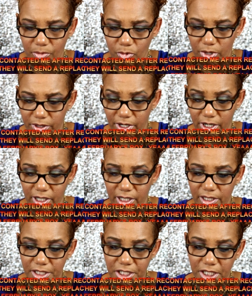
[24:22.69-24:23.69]
when they're
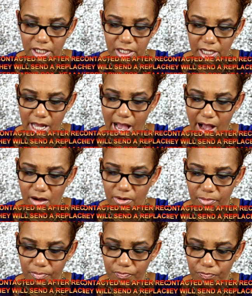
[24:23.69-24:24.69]
gonna send it out,